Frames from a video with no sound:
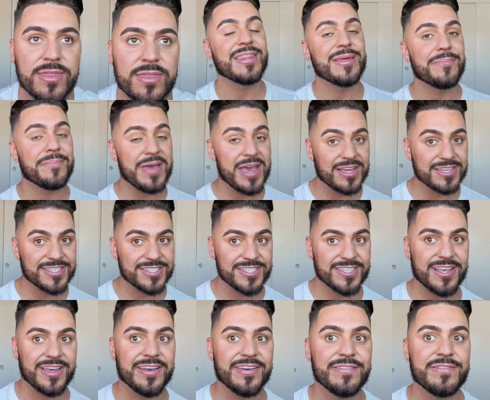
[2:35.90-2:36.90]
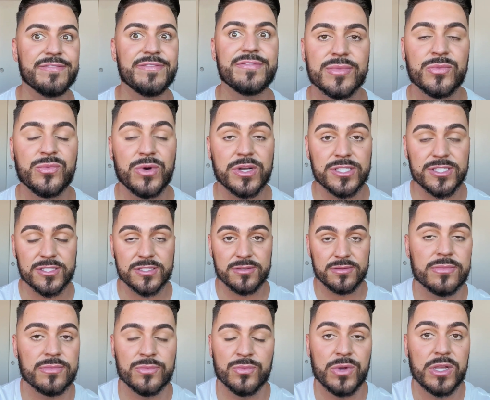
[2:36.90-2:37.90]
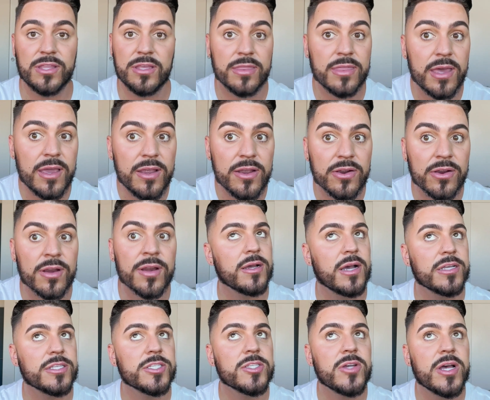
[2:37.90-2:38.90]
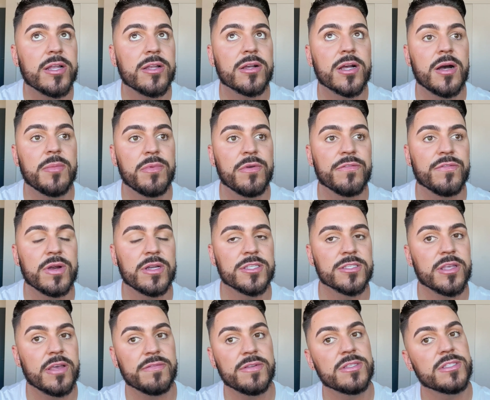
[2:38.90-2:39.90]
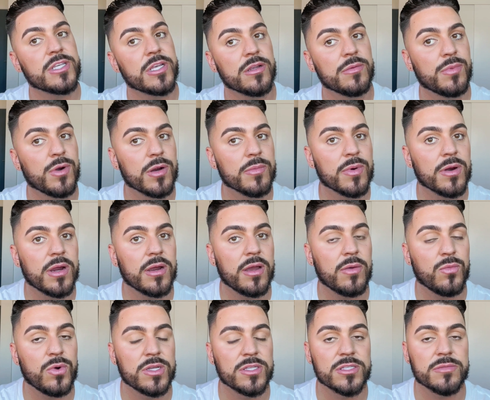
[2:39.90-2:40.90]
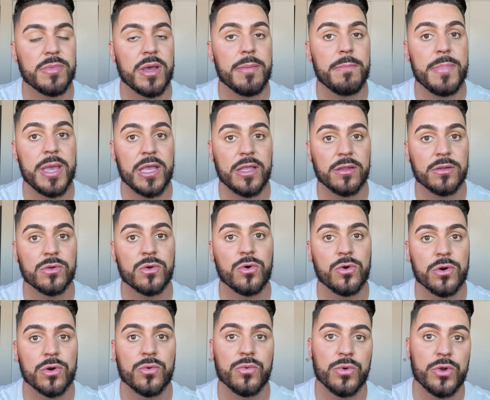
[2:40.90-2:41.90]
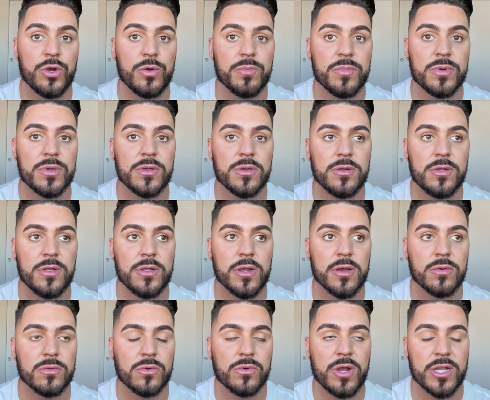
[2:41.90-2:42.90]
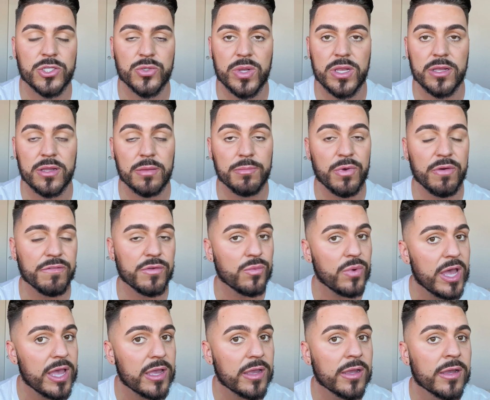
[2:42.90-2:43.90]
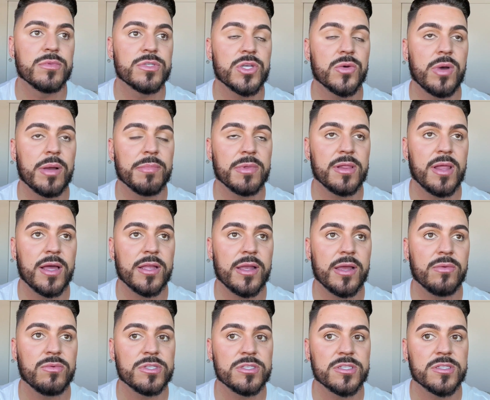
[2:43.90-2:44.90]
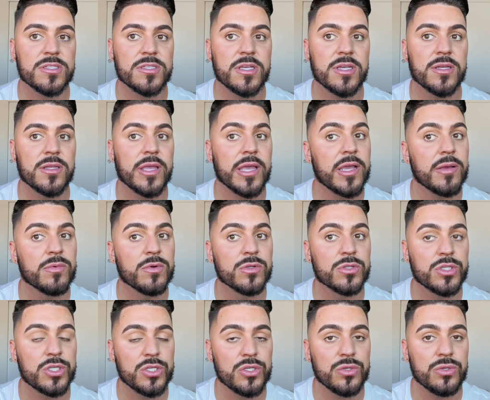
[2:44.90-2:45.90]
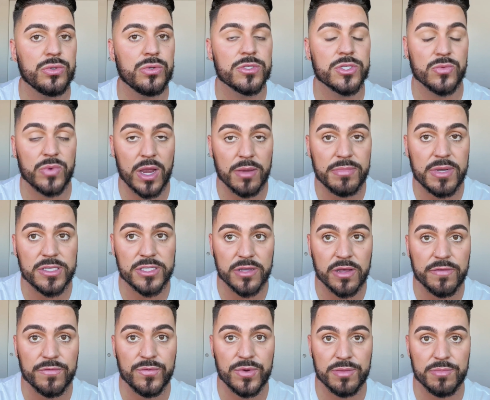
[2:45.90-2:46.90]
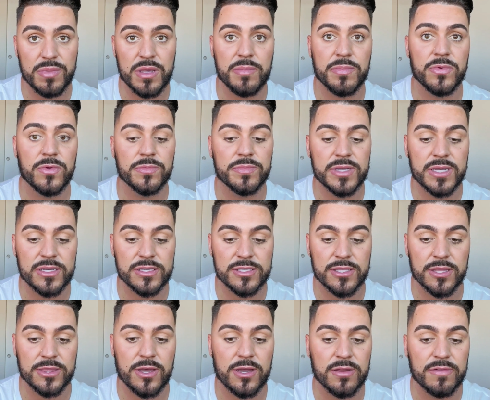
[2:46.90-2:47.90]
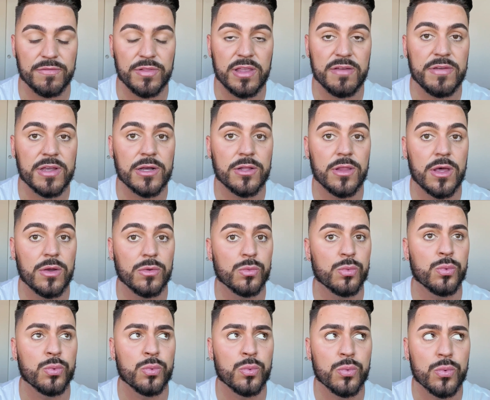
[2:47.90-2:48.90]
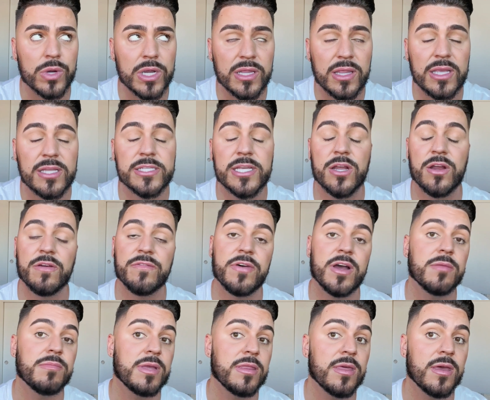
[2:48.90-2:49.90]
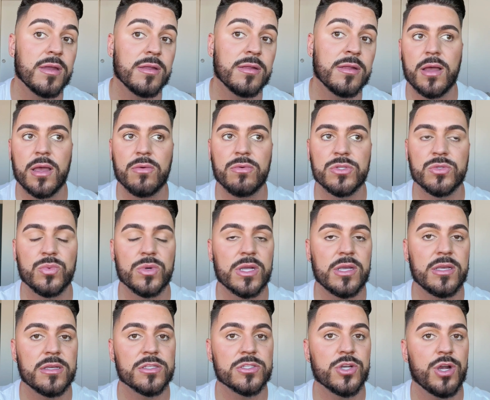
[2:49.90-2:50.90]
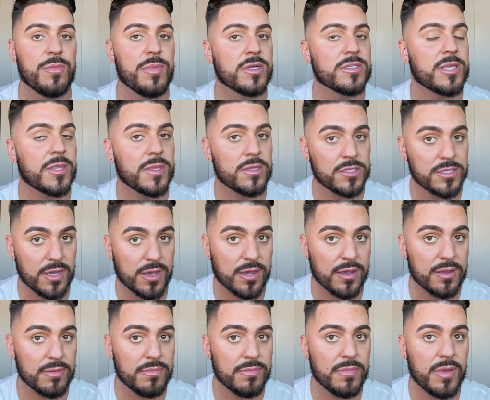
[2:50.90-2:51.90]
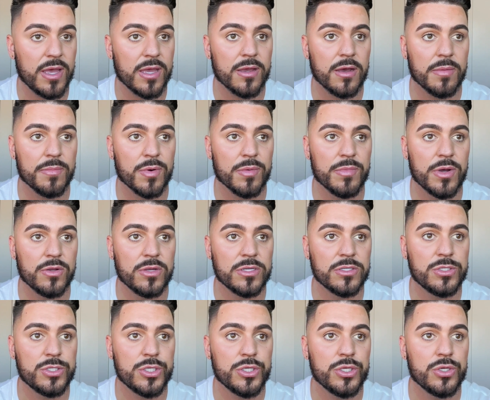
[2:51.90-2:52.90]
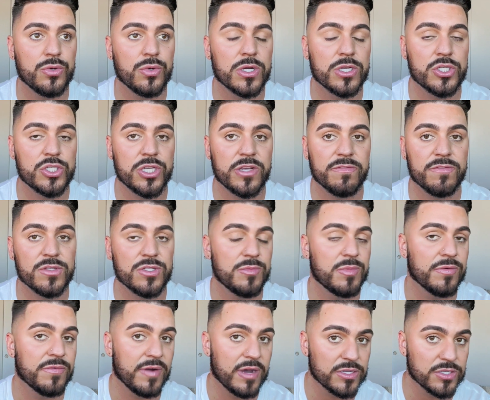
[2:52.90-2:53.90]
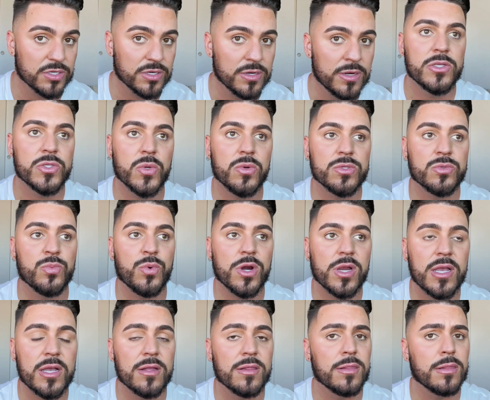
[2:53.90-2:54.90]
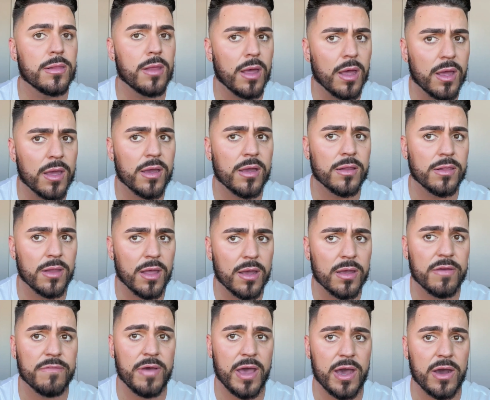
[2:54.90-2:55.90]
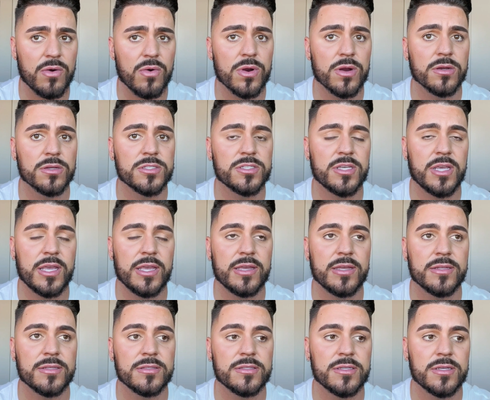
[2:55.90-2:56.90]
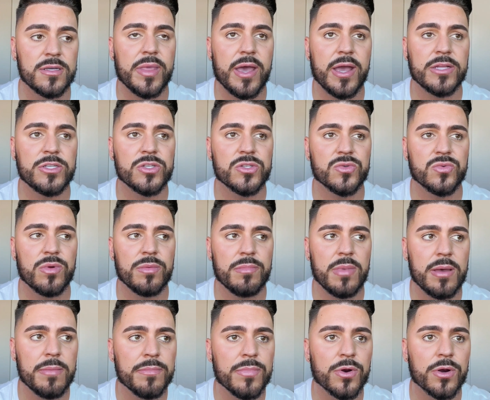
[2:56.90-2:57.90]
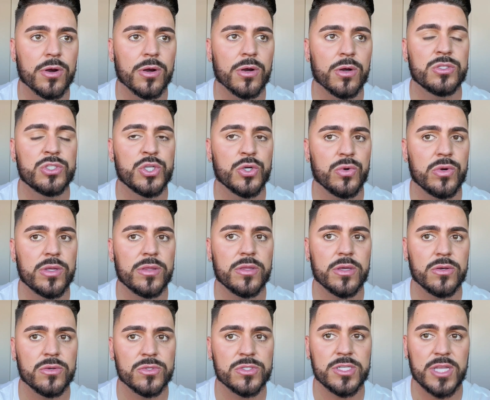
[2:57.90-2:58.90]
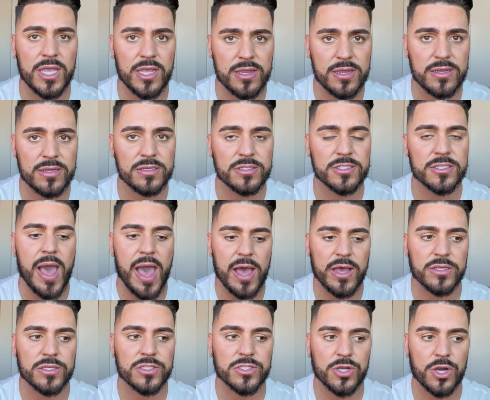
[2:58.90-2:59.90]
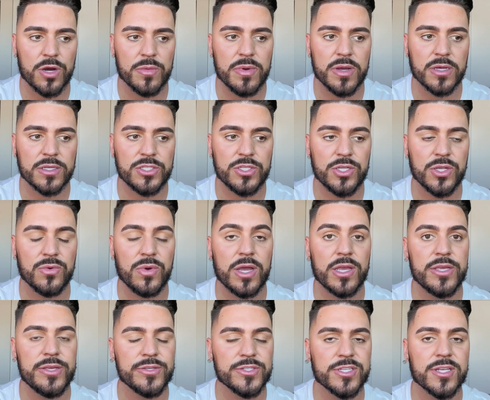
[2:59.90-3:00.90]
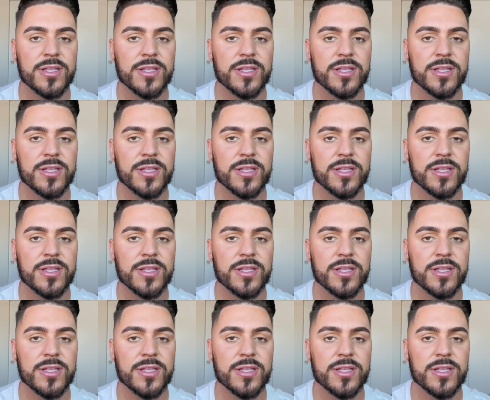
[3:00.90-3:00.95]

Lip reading: the mess of what's really there. I still had a couple friends left in Santa Barbara once my main core group graduated and moved away. So I'm glad I was still able to surround myself with people, because the thought of living alone really terrified me then. I was working at Starbucks at the time. I got promoted to a shift supervisor. So I was working a lot of hours, and I just remember during those days at Starbucks, I used to